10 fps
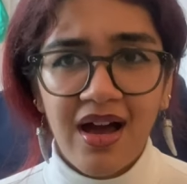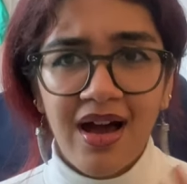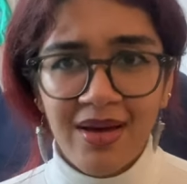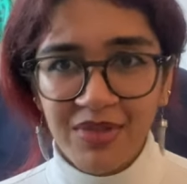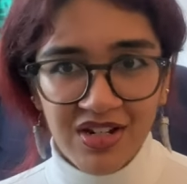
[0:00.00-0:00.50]

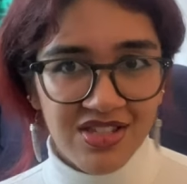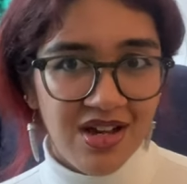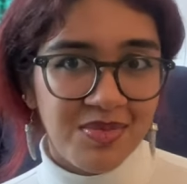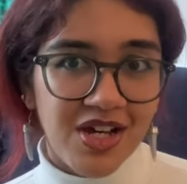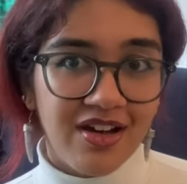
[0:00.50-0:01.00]
I'm going to
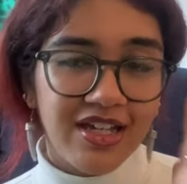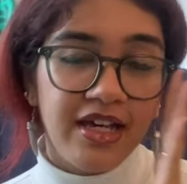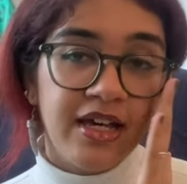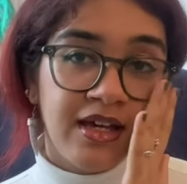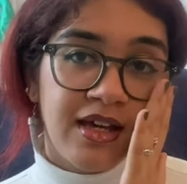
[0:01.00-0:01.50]
stop
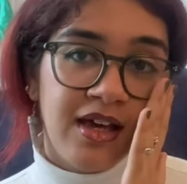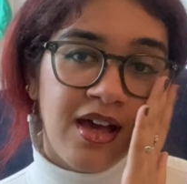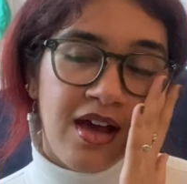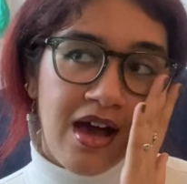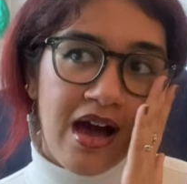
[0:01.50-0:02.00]
talking.
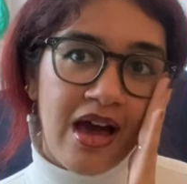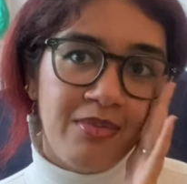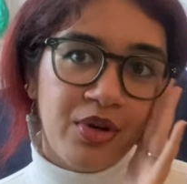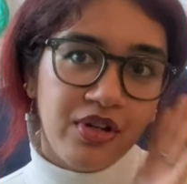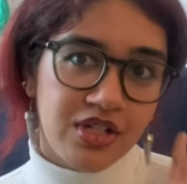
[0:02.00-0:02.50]

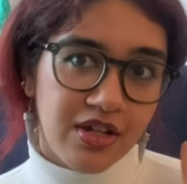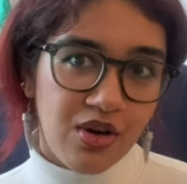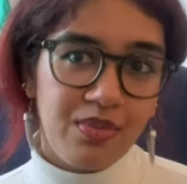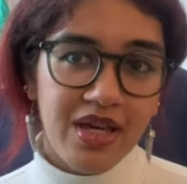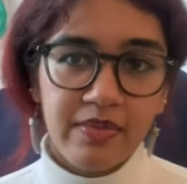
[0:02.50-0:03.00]
I'm going to
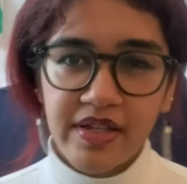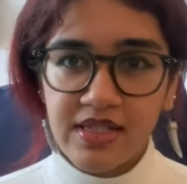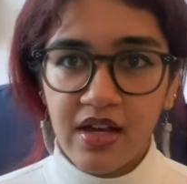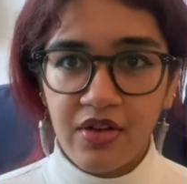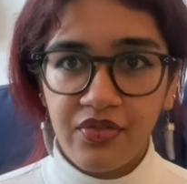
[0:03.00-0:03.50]
go make
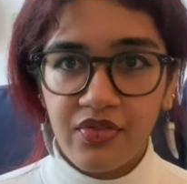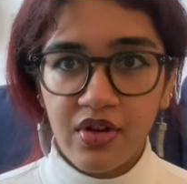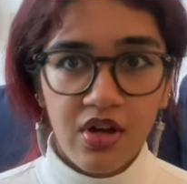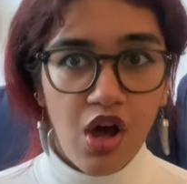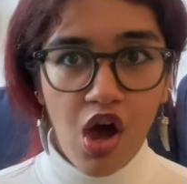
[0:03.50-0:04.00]
myself
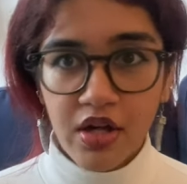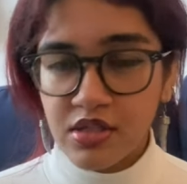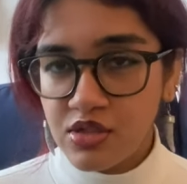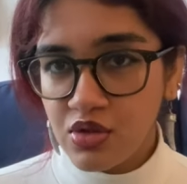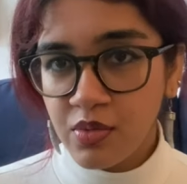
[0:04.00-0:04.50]
hot
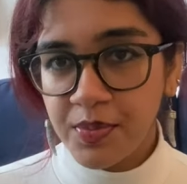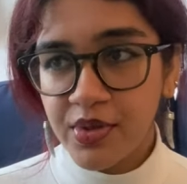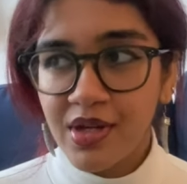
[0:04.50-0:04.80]
soup